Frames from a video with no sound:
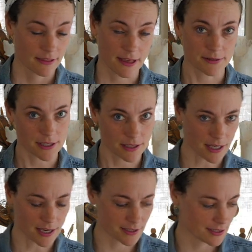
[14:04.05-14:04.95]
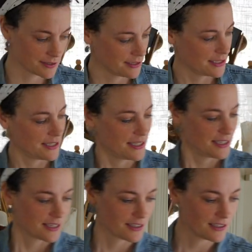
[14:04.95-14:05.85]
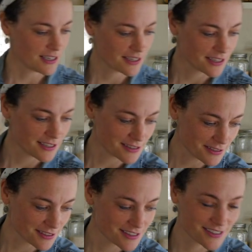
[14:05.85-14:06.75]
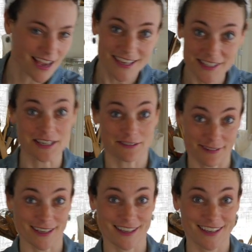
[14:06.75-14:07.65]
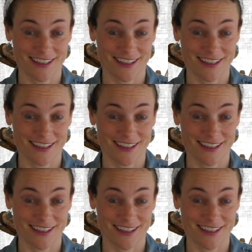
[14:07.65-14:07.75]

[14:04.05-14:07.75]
That was a glug. Glug is a scientific